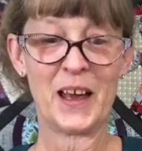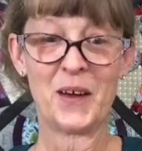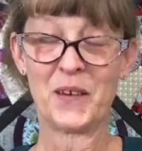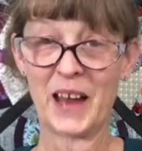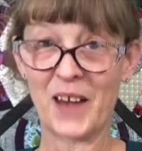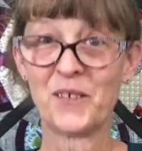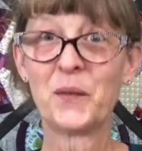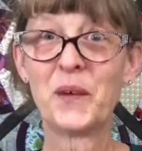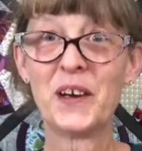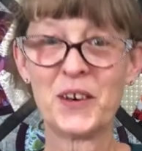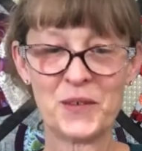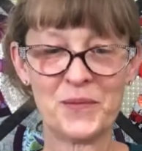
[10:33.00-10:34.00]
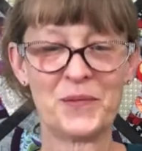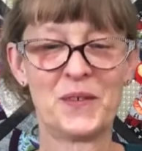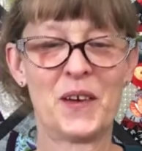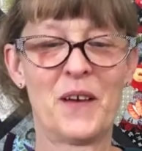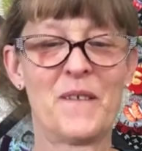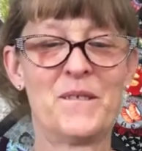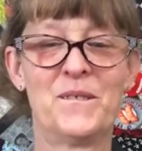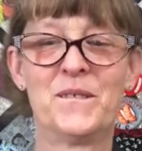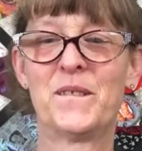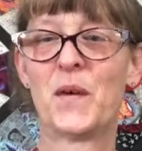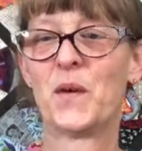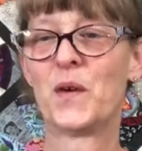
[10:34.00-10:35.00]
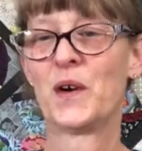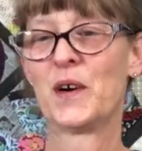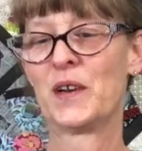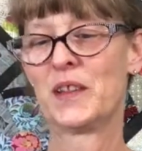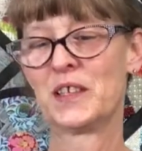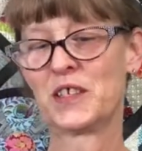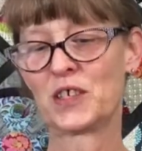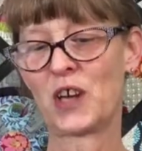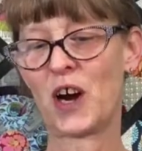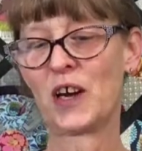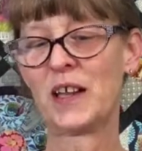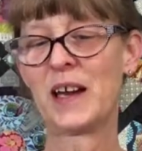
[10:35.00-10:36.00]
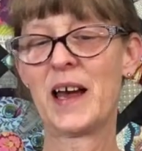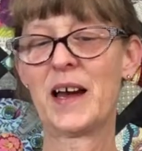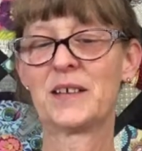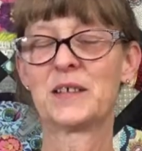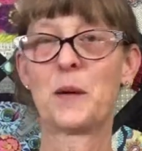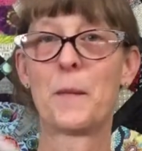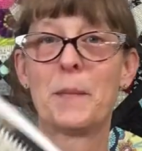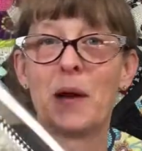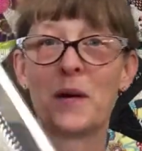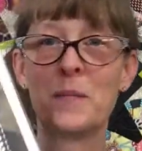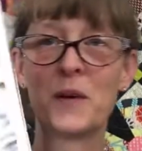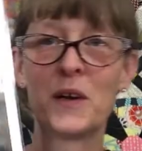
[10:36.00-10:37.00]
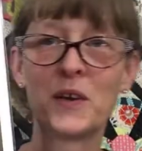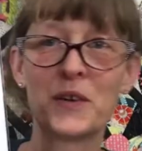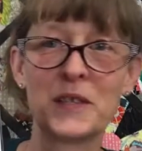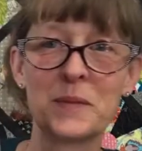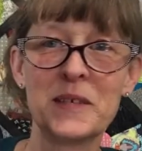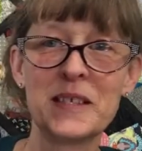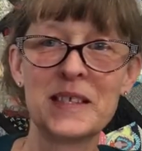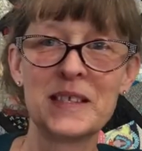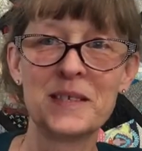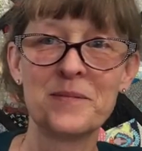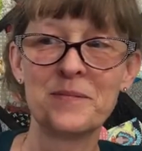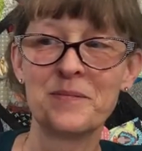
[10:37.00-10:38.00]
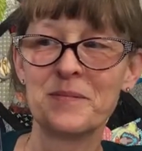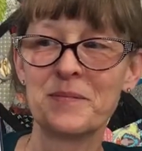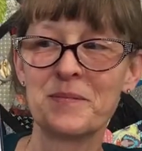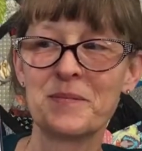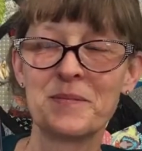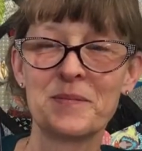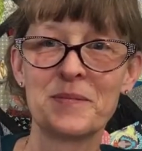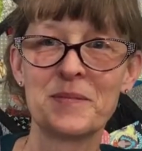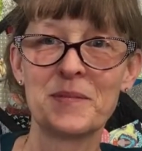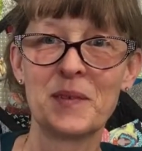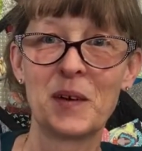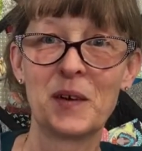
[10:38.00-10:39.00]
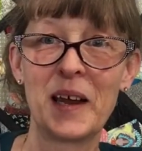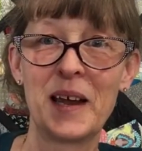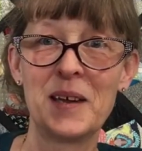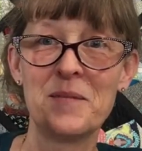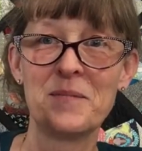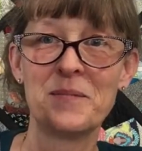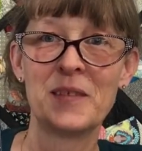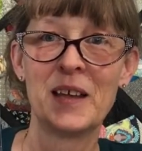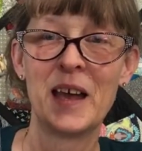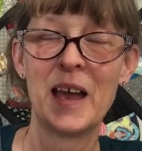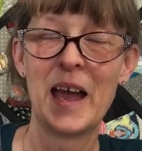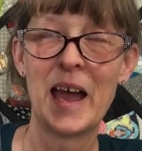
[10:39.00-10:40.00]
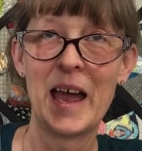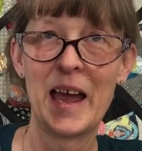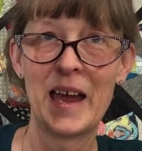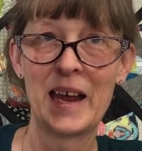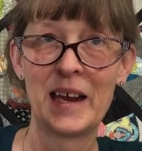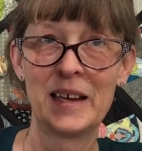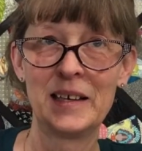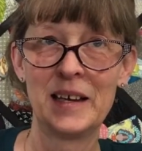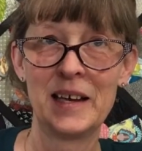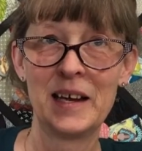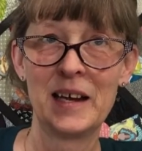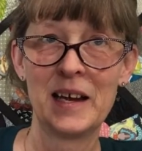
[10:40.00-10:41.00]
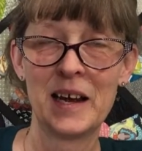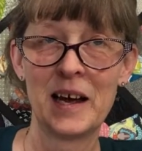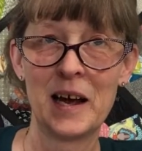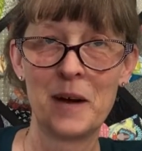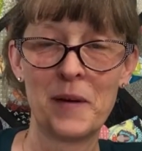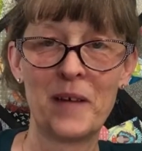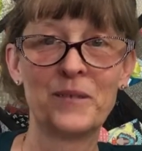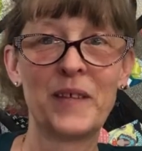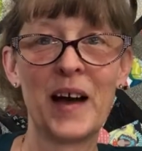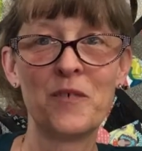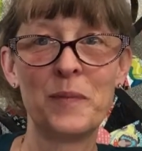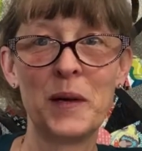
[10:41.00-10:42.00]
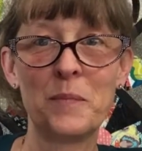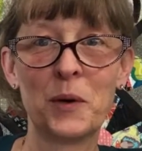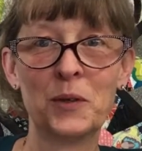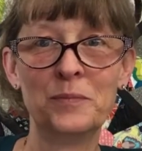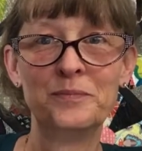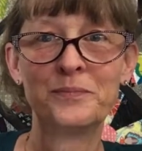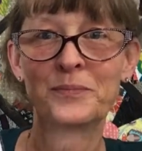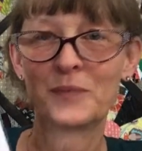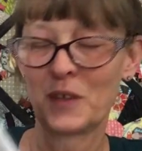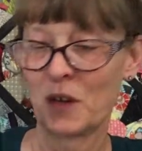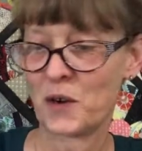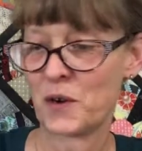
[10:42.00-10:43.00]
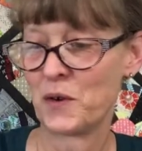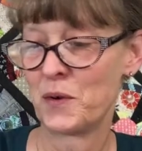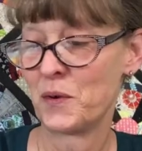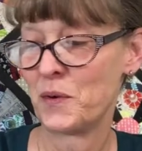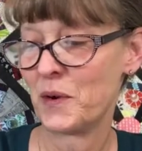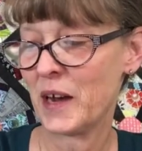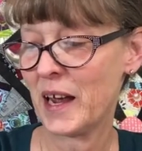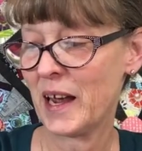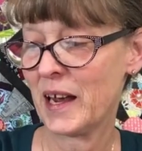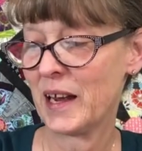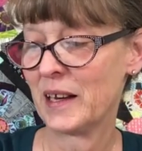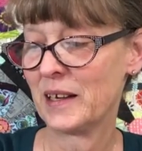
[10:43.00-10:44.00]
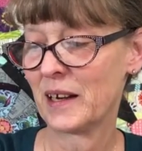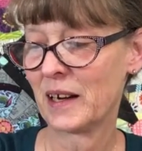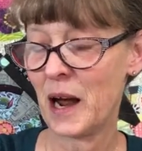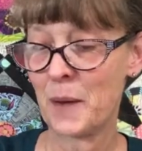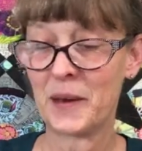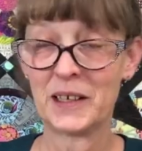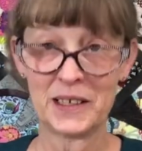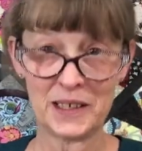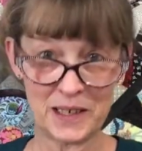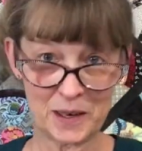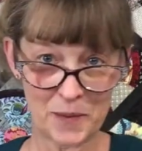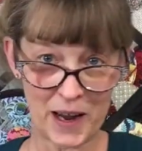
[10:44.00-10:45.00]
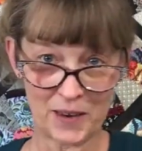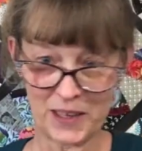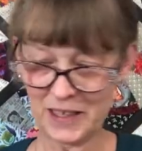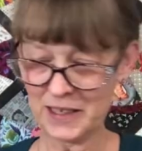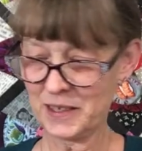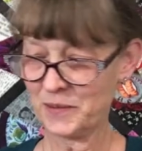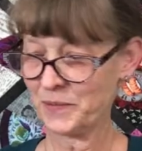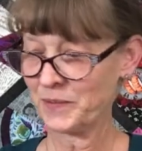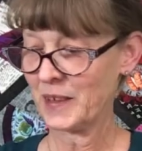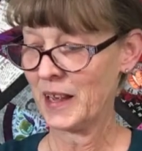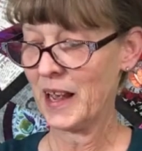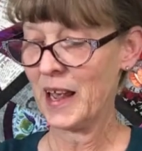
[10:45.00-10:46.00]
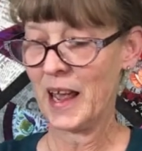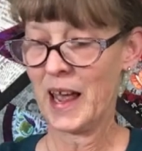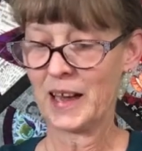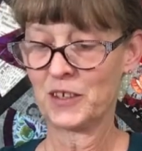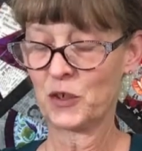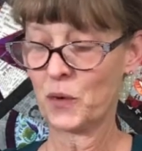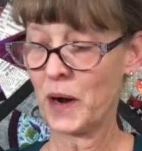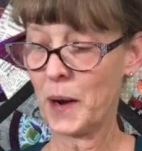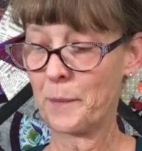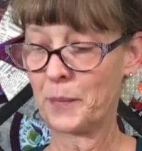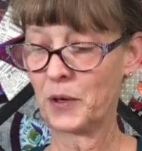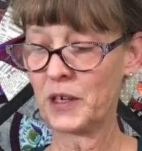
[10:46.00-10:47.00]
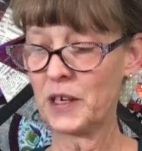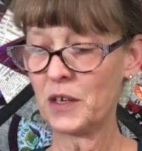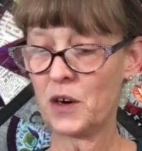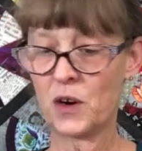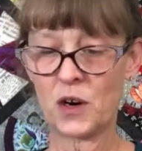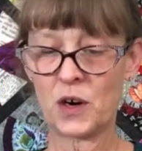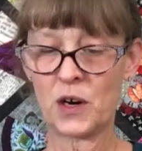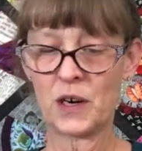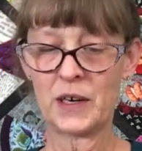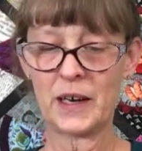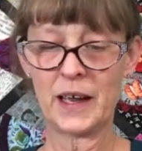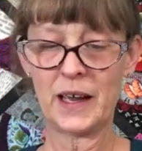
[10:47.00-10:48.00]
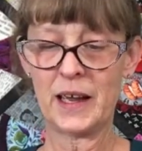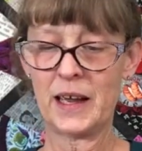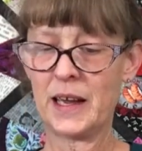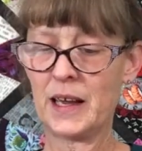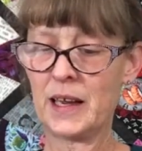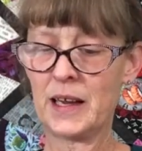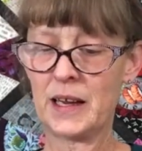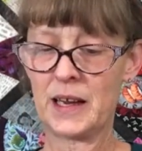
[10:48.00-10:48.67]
we have a winner for the Scarlet House Very Merry Christmas. Okay. I had about 5 people who had commented about it. And so I put it on a